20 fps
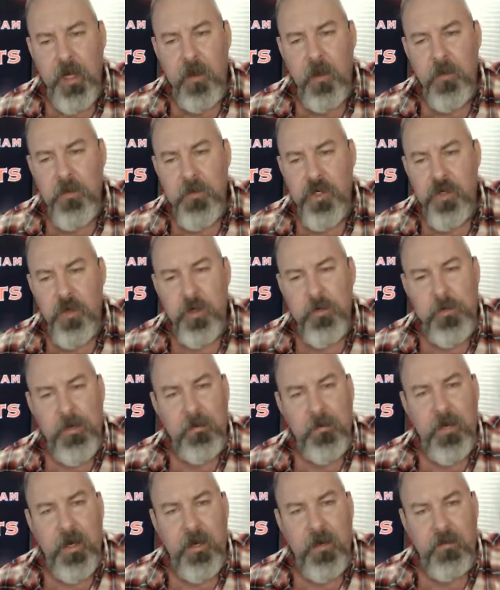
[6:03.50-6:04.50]
I know the majority of
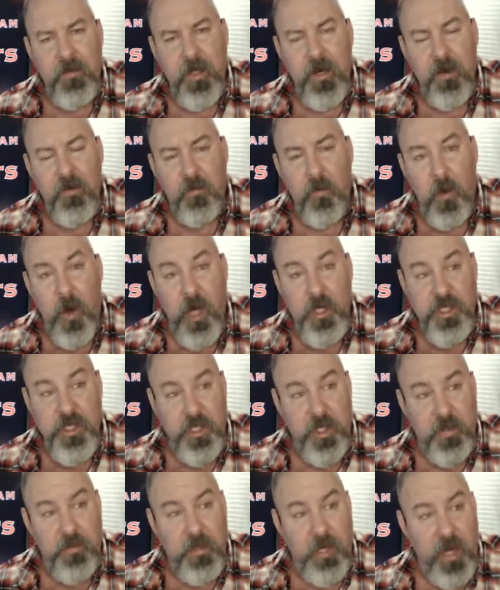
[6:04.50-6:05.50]
people that have
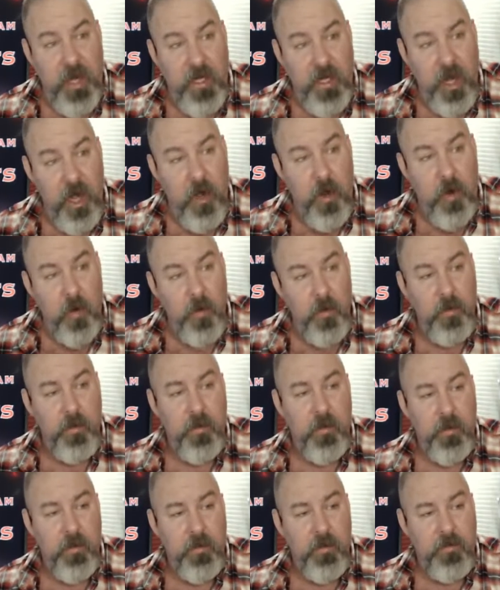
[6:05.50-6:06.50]
watched it that I know
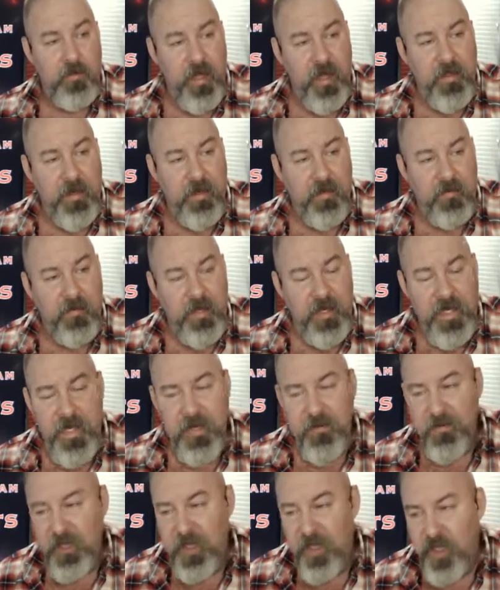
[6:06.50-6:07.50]
say that it's an
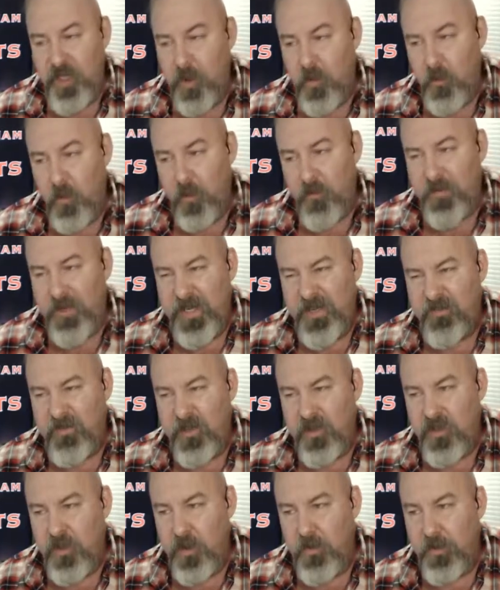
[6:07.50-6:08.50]
evening show, more of an
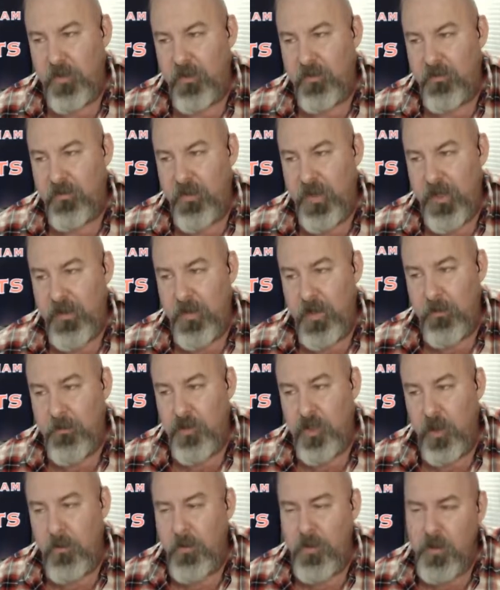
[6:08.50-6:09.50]
evening show than it is a daytime show.